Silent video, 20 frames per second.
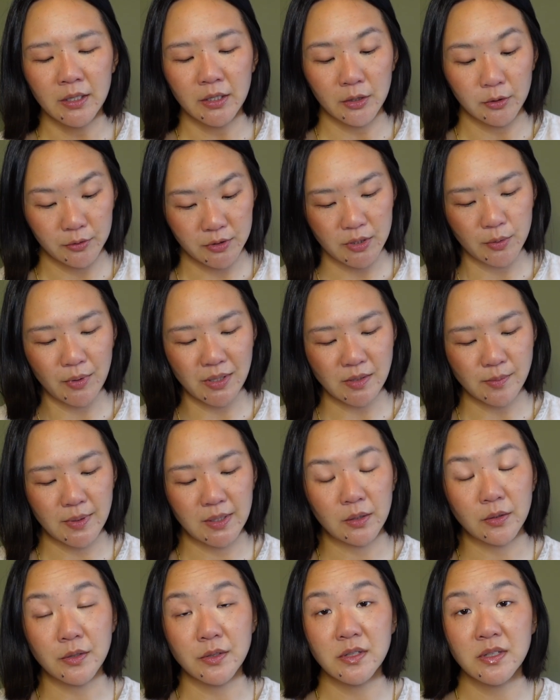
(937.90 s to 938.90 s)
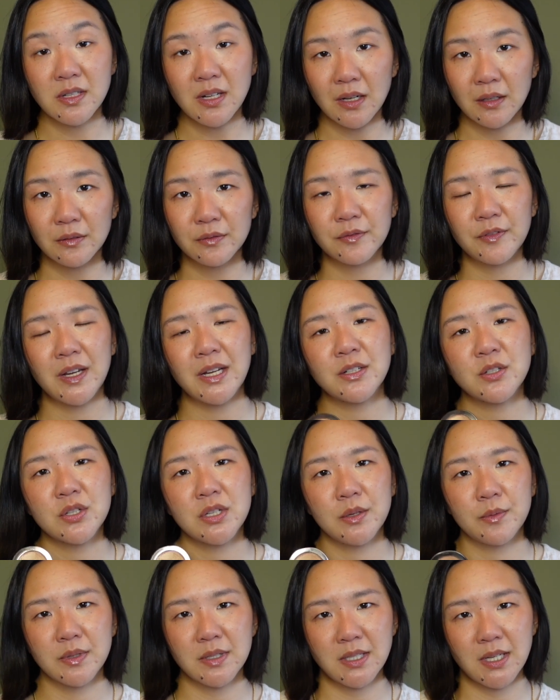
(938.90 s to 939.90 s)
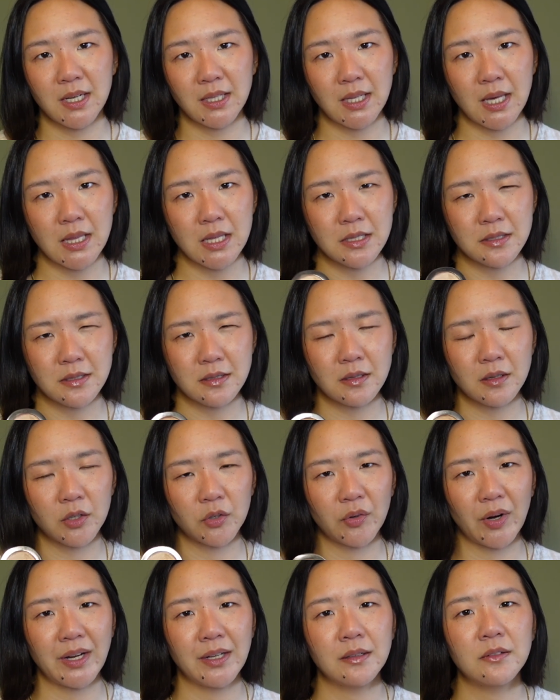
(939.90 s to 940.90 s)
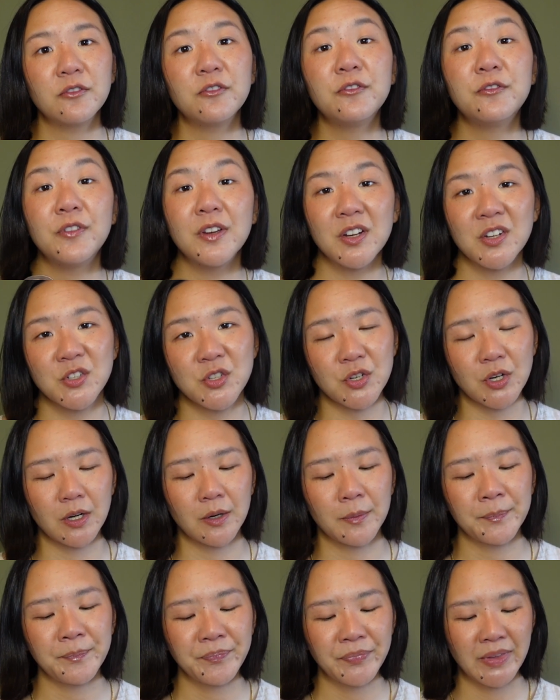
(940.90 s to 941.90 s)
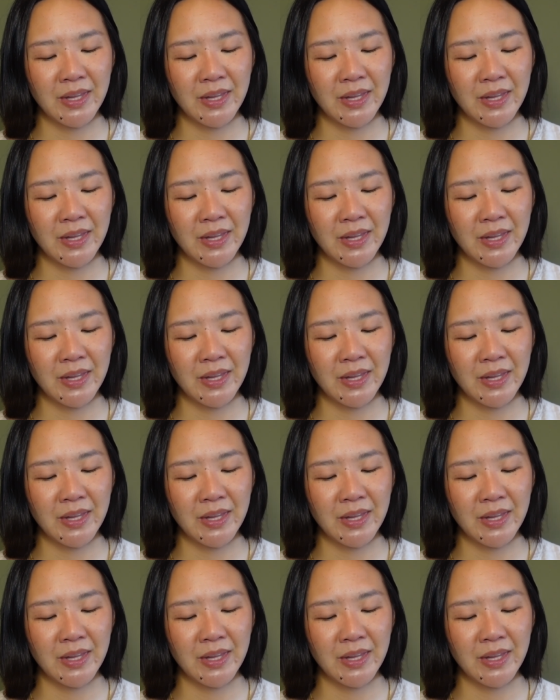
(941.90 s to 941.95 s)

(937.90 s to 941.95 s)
Gucci Westman herself, and she was saying that this is a great finisher.